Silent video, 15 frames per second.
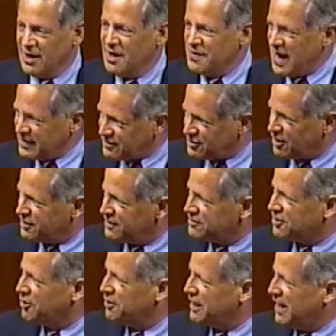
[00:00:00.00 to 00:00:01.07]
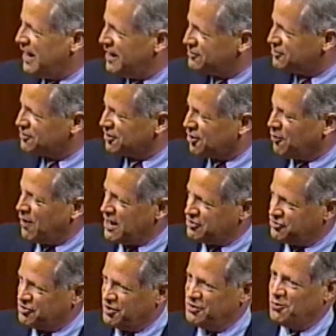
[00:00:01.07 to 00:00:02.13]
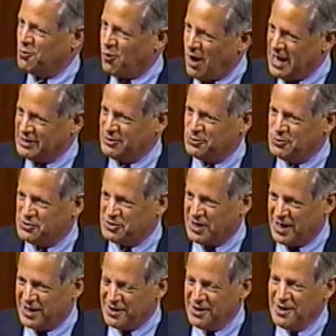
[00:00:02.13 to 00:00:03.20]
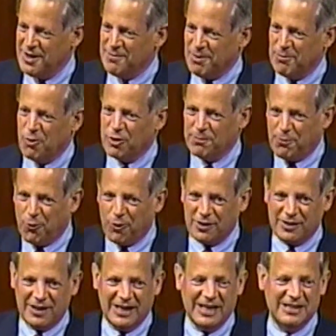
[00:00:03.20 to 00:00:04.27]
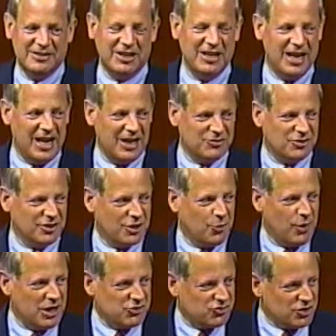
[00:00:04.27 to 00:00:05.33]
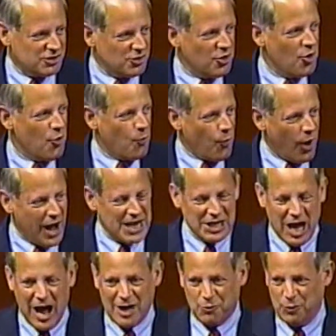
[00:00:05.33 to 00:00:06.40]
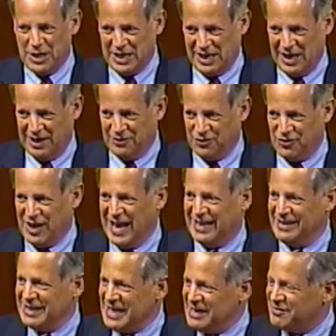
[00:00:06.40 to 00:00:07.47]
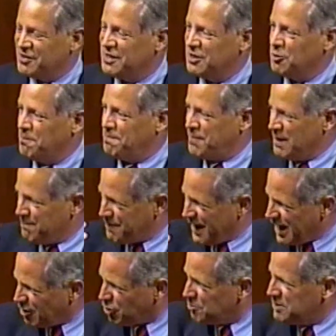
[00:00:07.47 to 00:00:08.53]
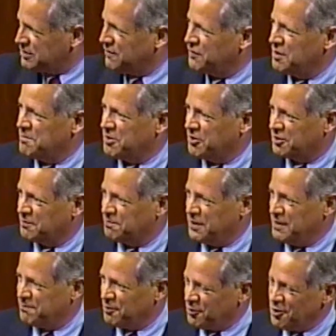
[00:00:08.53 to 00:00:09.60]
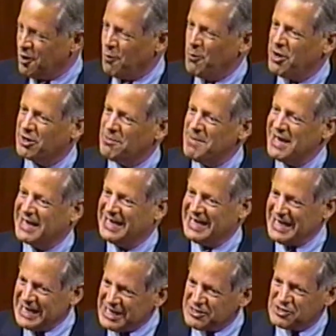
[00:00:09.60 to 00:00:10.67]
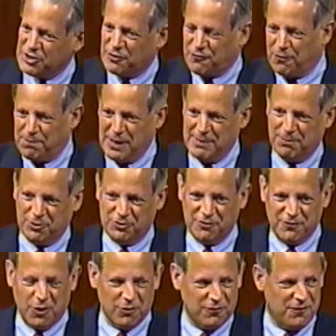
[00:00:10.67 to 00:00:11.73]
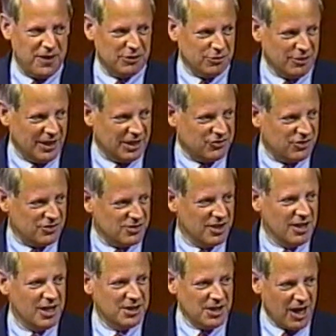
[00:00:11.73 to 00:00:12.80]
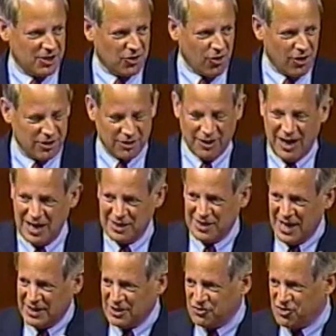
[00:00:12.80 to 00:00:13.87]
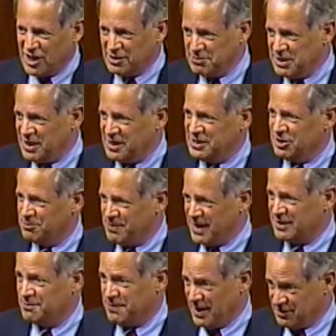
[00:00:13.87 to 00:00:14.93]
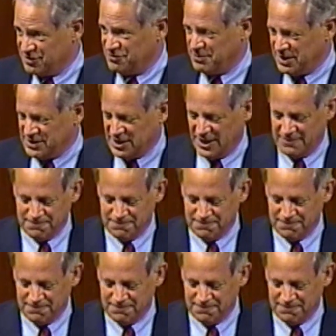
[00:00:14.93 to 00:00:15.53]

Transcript: That study is going to answer the question, why Tuesday? But more importantly, it's going to answer the question, why not weekends? And lead to the empowerment of the American people. We ought to make it easier for people to vote in federal elections, not harder. I thank the gentleman. I yield back the balance of my time.